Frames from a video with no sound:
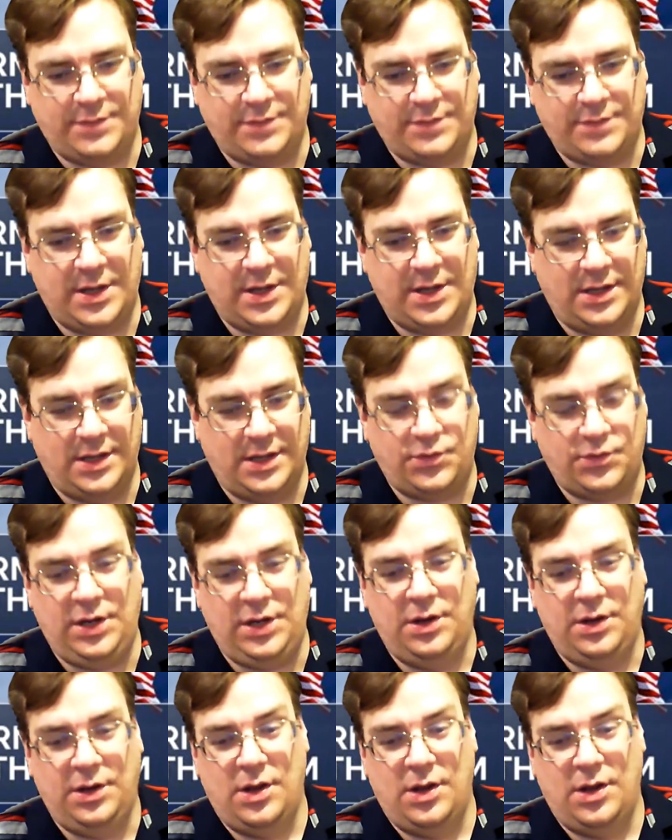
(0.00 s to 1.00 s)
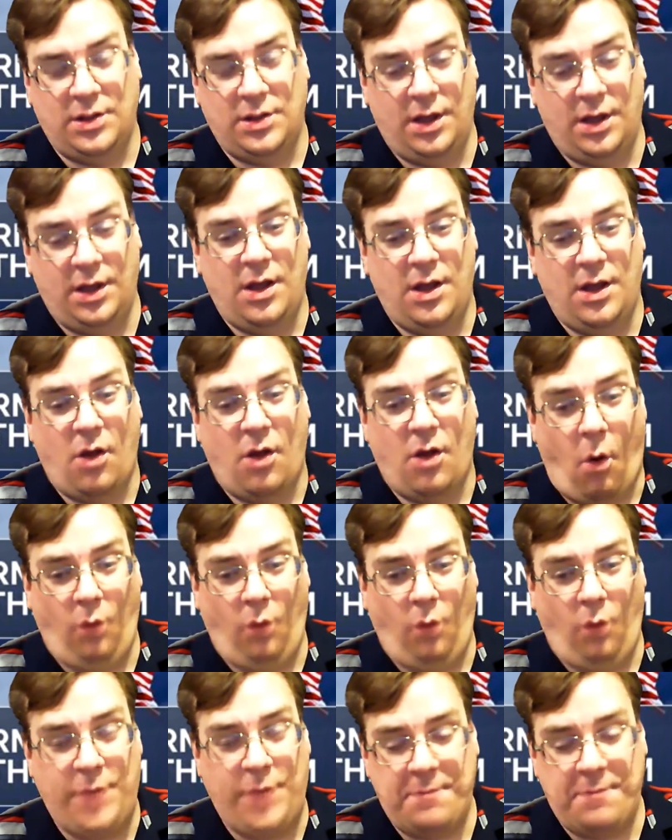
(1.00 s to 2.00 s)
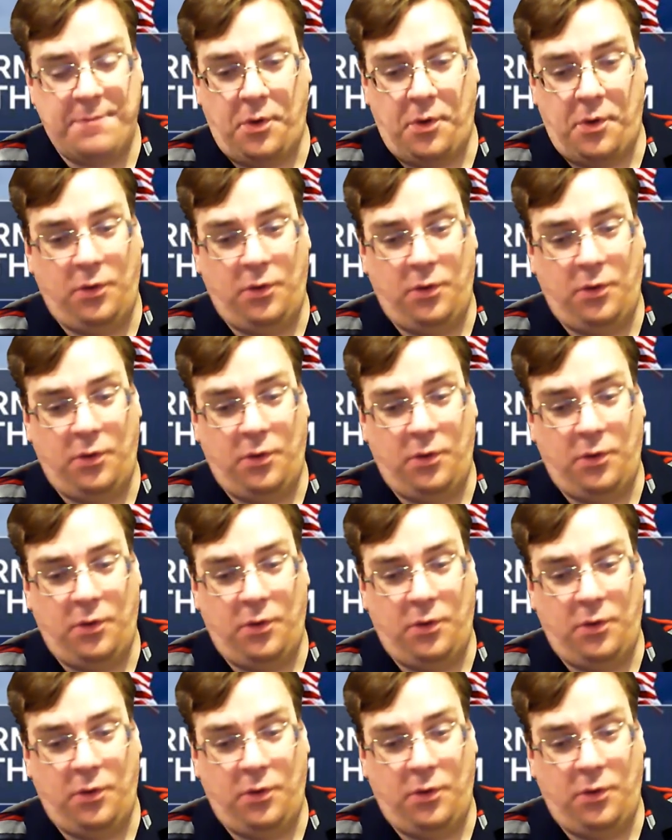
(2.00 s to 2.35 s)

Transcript: because the old people